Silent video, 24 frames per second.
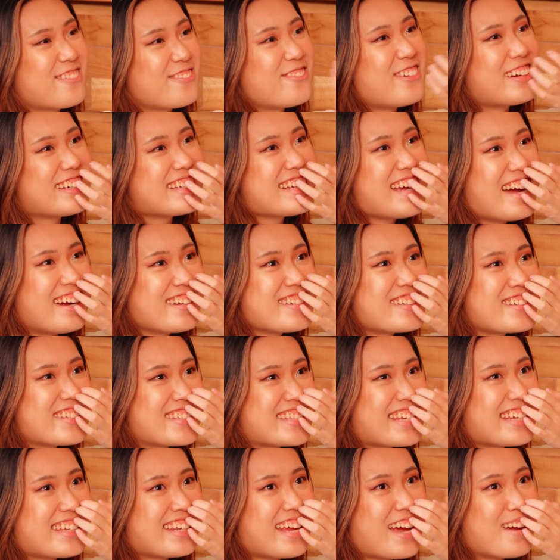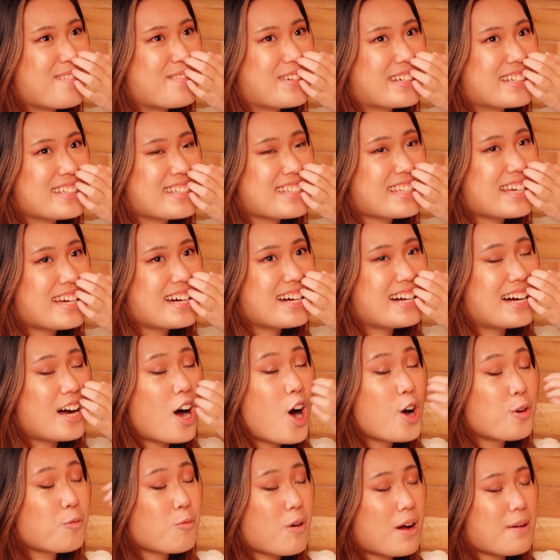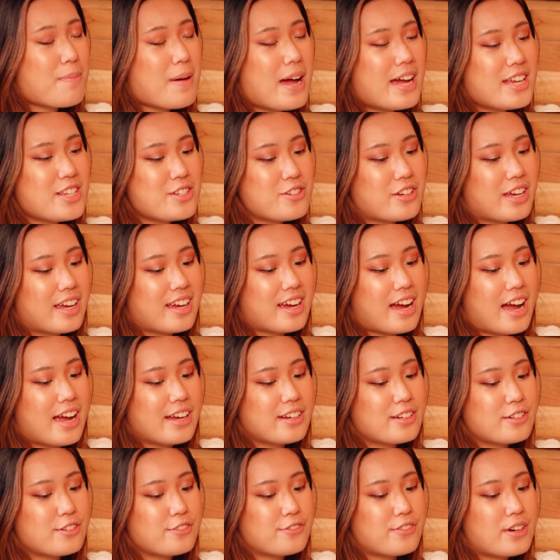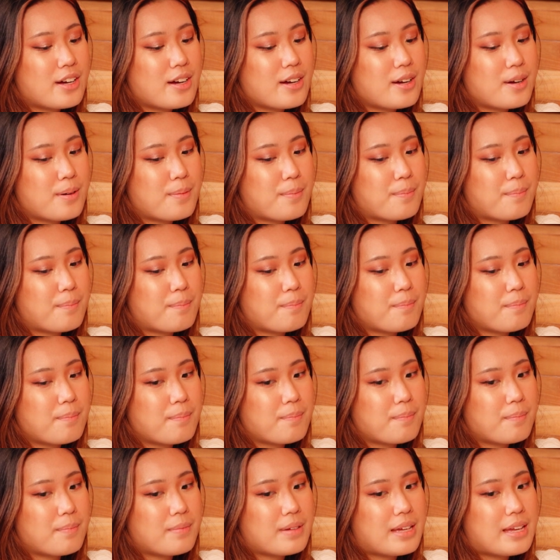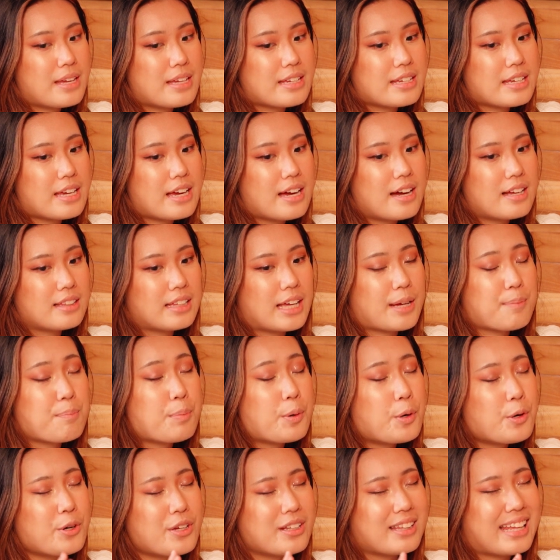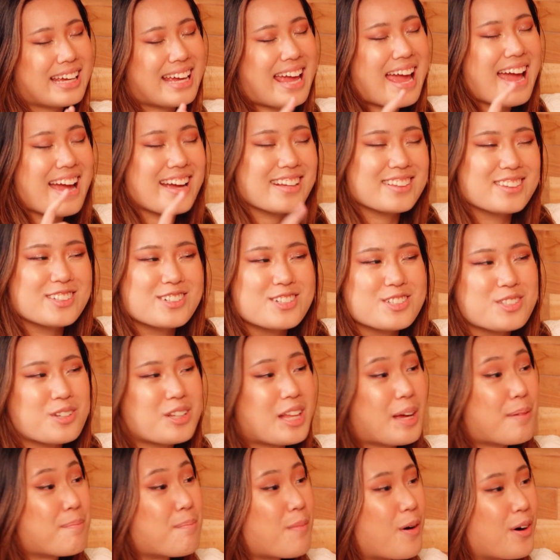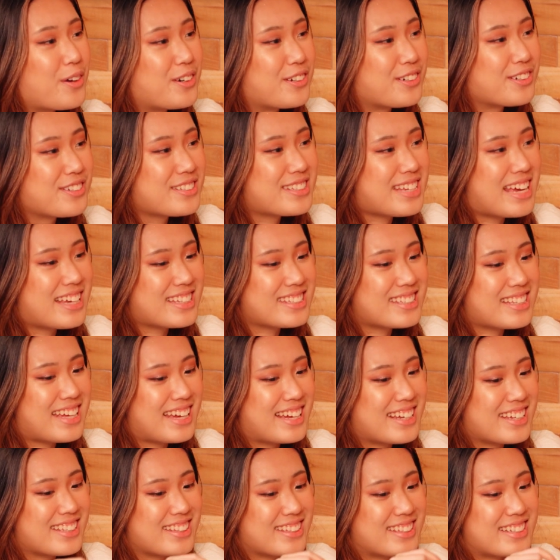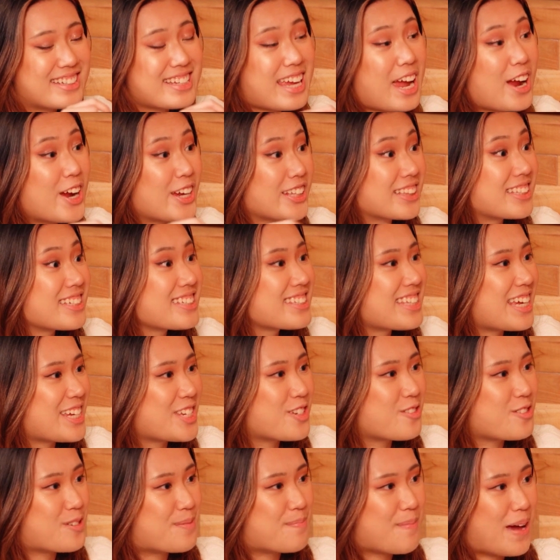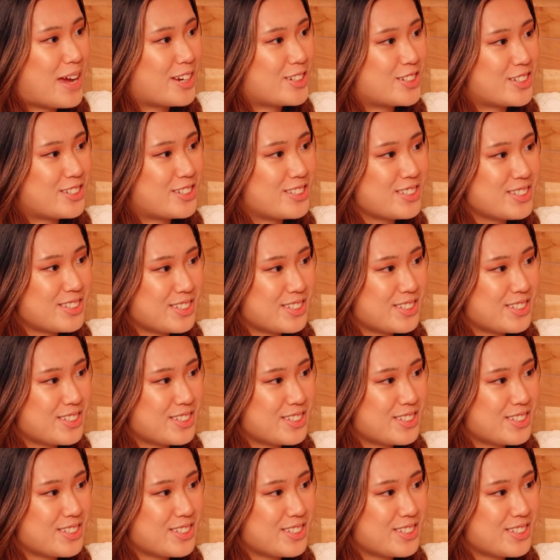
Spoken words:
okay, funny how you say that, because on Wattpad you can kind of like put like actors or like models as like the characters that you imagine.